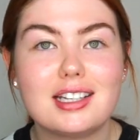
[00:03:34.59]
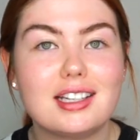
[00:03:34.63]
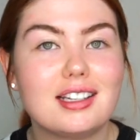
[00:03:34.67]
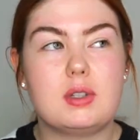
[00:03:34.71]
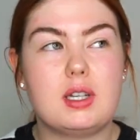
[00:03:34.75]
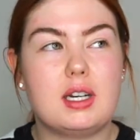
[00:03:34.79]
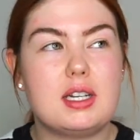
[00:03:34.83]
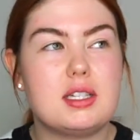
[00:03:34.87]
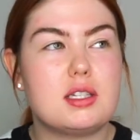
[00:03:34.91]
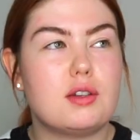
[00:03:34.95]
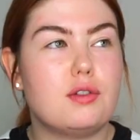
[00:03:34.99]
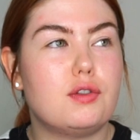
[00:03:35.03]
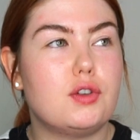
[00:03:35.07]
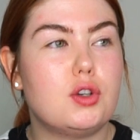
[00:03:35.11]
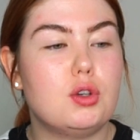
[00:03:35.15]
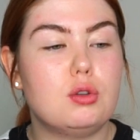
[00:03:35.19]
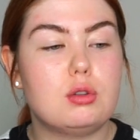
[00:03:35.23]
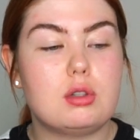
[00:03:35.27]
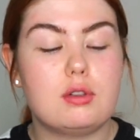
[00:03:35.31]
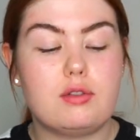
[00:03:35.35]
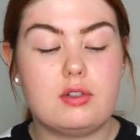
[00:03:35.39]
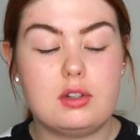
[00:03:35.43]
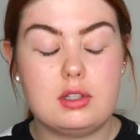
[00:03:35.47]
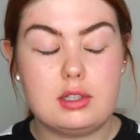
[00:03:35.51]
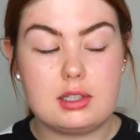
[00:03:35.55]
There is a few
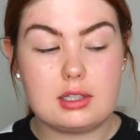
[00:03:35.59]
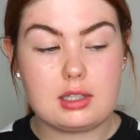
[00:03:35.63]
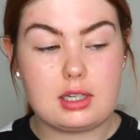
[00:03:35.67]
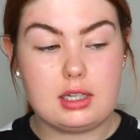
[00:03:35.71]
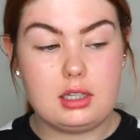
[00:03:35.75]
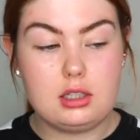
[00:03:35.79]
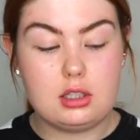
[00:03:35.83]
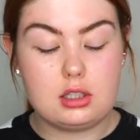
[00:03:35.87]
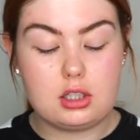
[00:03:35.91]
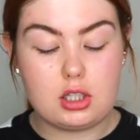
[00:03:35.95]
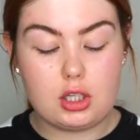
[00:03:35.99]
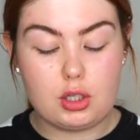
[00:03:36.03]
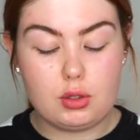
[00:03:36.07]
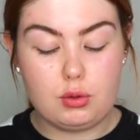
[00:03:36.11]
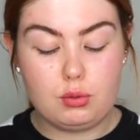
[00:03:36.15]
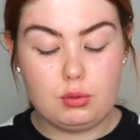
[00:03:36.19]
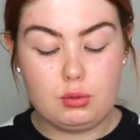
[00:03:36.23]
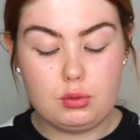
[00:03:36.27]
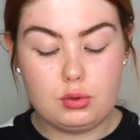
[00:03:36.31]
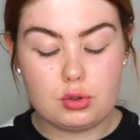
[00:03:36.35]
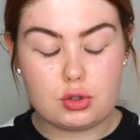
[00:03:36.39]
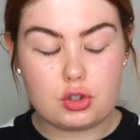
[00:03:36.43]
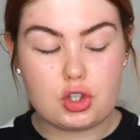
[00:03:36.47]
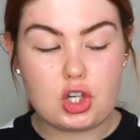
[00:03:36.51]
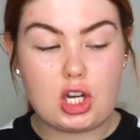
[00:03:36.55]
different skin
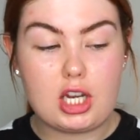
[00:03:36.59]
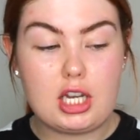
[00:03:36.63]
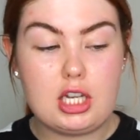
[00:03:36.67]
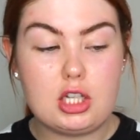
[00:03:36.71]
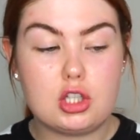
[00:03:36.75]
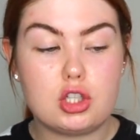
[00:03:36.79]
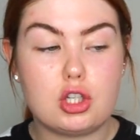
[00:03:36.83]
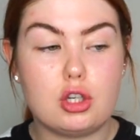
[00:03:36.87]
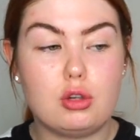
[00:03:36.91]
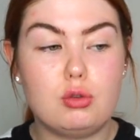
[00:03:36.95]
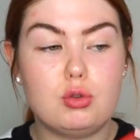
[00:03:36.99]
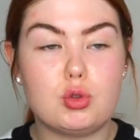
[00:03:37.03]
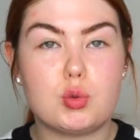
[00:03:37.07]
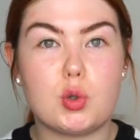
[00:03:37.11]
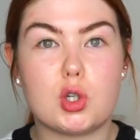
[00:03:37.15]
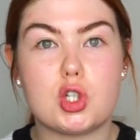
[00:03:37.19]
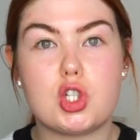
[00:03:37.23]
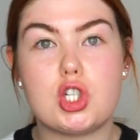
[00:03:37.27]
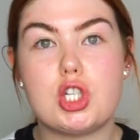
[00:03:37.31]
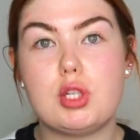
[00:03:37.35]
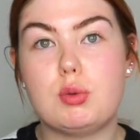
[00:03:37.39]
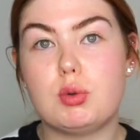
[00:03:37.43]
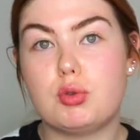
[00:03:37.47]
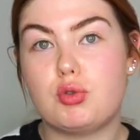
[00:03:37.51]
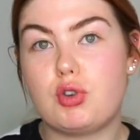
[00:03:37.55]
tones, shade tones, what
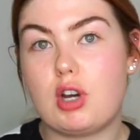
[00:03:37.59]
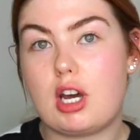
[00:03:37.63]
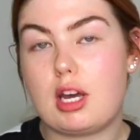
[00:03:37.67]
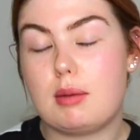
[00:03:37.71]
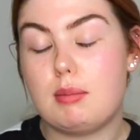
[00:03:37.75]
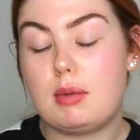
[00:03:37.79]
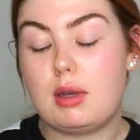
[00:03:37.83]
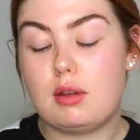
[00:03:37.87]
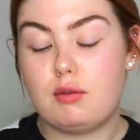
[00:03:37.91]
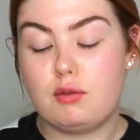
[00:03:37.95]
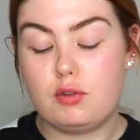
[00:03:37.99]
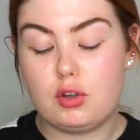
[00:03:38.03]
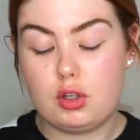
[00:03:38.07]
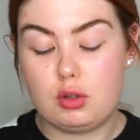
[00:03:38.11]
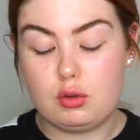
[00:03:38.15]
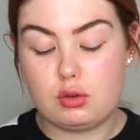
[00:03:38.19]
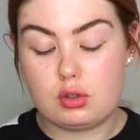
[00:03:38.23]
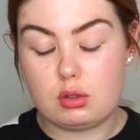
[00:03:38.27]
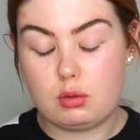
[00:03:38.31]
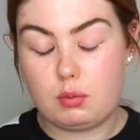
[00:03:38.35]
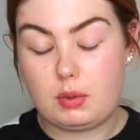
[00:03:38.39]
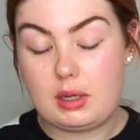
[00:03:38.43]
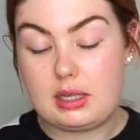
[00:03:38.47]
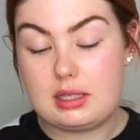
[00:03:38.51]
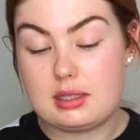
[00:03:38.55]
she would recommend for you.
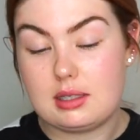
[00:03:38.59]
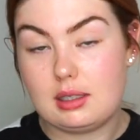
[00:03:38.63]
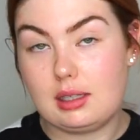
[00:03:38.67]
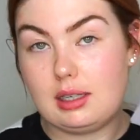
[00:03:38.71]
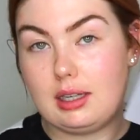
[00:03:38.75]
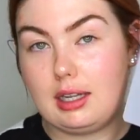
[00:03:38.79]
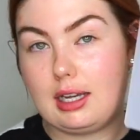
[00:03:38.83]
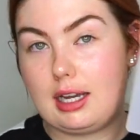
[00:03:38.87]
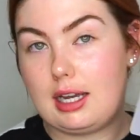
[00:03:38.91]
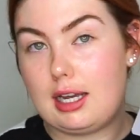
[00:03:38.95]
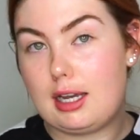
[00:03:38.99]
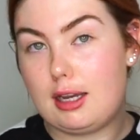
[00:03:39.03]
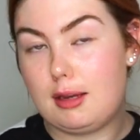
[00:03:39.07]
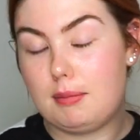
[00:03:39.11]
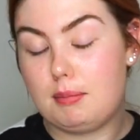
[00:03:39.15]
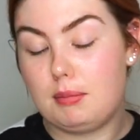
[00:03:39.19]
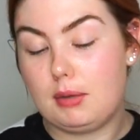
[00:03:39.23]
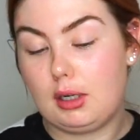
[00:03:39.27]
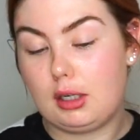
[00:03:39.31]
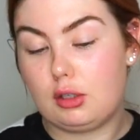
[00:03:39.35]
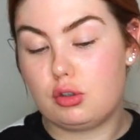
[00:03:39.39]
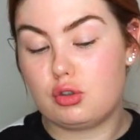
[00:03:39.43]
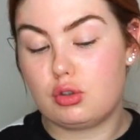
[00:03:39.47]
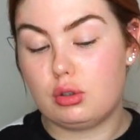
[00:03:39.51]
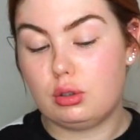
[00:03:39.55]
So basically I'm
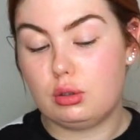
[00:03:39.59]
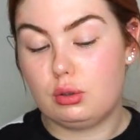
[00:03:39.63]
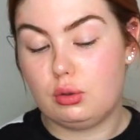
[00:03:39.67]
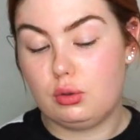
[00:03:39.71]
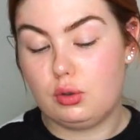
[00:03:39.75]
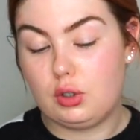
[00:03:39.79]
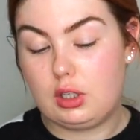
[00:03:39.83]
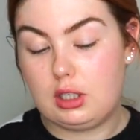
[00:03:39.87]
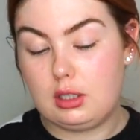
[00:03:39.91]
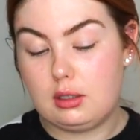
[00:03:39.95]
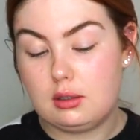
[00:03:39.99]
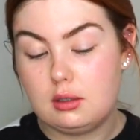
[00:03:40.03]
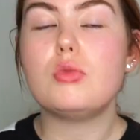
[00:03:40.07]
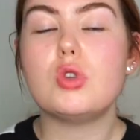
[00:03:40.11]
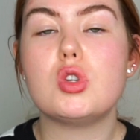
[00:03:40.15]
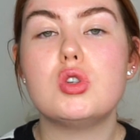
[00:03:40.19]
natural honey.